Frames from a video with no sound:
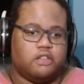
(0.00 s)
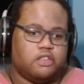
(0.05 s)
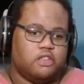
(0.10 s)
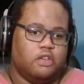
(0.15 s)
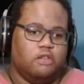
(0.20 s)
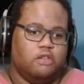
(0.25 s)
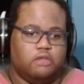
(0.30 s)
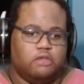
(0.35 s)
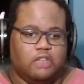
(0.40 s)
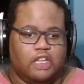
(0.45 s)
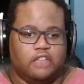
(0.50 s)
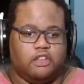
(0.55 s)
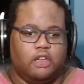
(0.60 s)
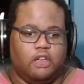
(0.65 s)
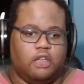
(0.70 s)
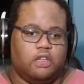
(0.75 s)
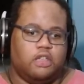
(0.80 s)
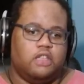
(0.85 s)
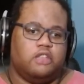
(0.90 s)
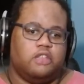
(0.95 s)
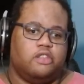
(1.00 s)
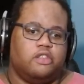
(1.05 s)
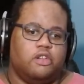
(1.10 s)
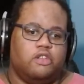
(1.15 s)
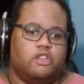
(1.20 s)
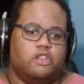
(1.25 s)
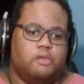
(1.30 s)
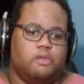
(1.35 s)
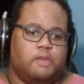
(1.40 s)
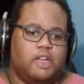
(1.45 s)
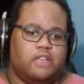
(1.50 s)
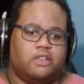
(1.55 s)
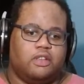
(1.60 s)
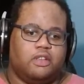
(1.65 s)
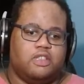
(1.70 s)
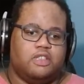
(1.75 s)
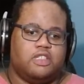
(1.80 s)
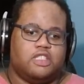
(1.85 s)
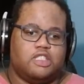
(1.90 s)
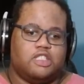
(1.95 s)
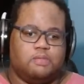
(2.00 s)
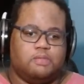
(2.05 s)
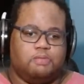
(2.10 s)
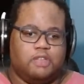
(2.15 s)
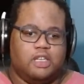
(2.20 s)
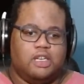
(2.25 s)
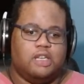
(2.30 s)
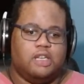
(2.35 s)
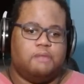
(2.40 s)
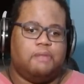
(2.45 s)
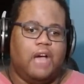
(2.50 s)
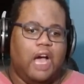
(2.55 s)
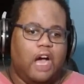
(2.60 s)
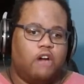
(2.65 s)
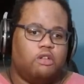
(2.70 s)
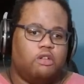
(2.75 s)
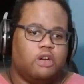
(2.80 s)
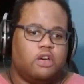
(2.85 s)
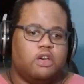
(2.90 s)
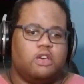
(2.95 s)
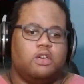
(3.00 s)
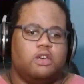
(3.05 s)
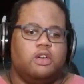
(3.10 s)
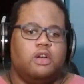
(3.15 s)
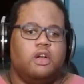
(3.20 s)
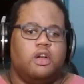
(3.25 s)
So that's all it is. So you're basically just splitting power